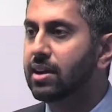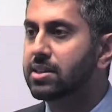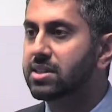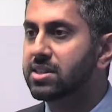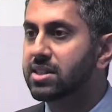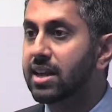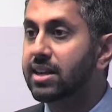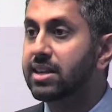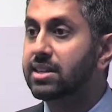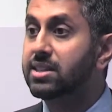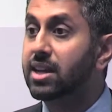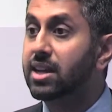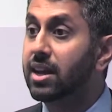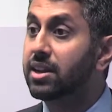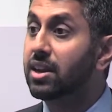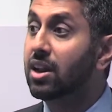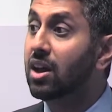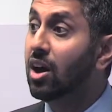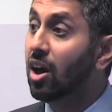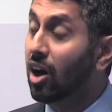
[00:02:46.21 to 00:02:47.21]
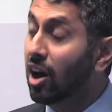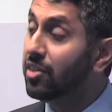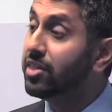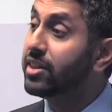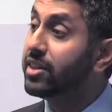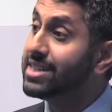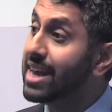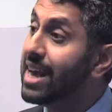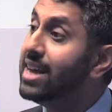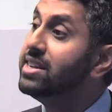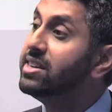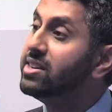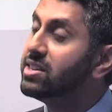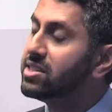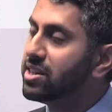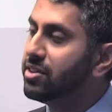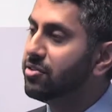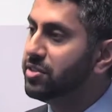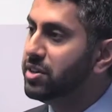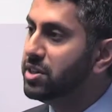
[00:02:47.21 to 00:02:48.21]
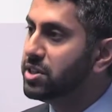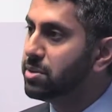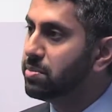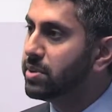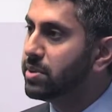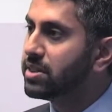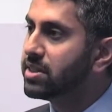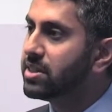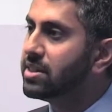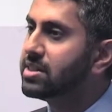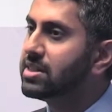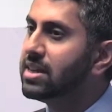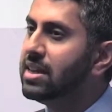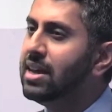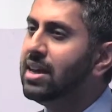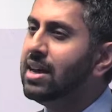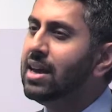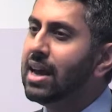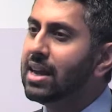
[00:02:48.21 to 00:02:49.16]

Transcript: study done on the 10 years of Future Builders.